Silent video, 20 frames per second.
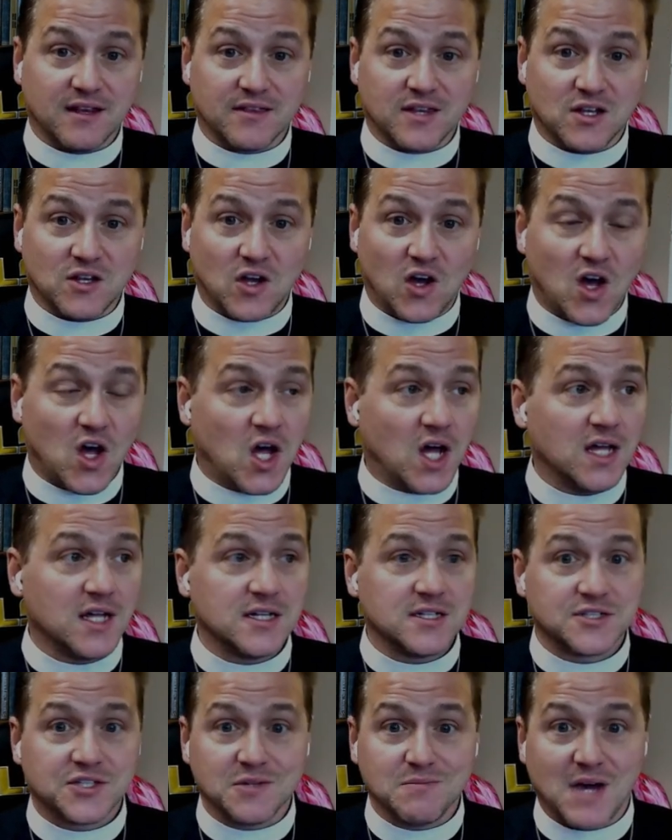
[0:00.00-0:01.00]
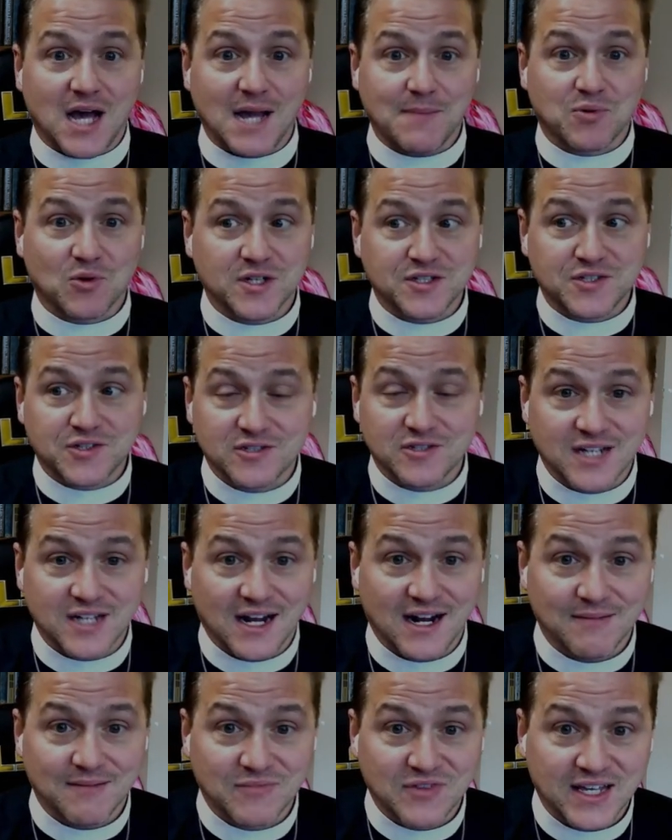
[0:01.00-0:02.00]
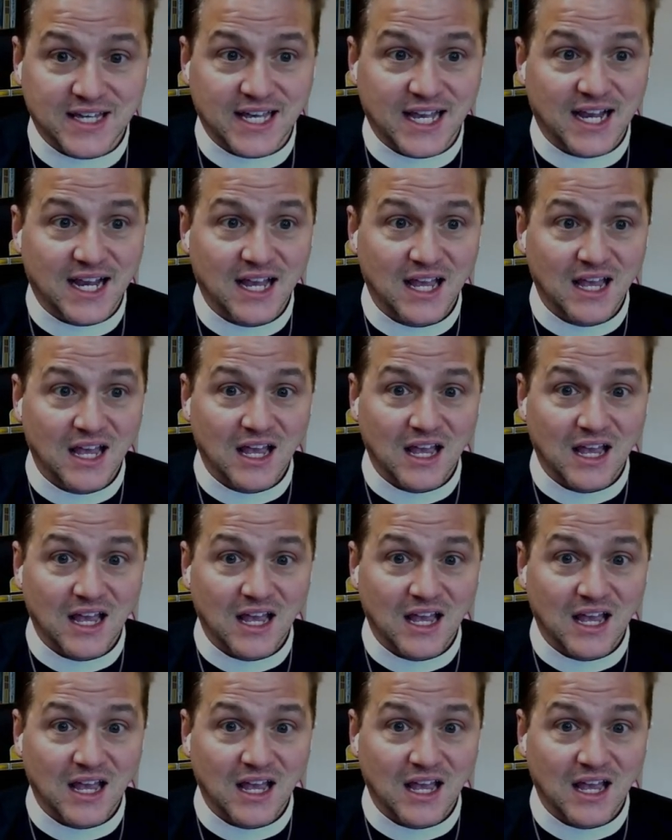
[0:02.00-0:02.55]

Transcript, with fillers: the law to my parishioners, and I'm thinking,